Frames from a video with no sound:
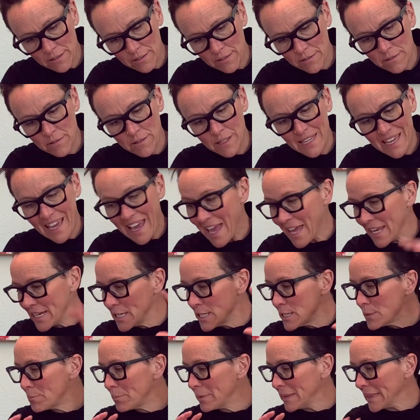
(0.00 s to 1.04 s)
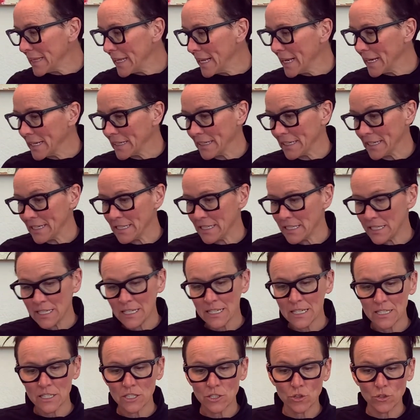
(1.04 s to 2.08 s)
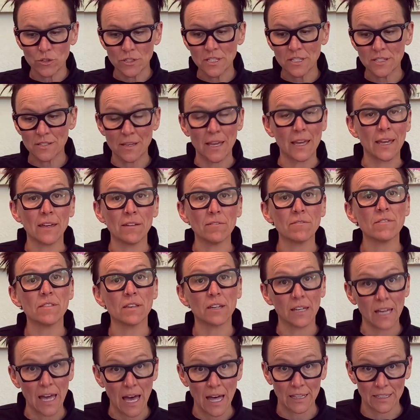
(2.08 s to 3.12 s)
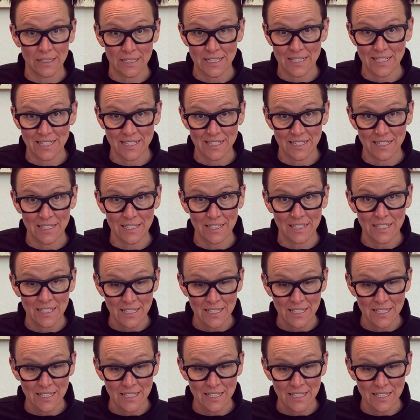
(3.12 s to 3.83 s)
to the end planet to save the galaxy.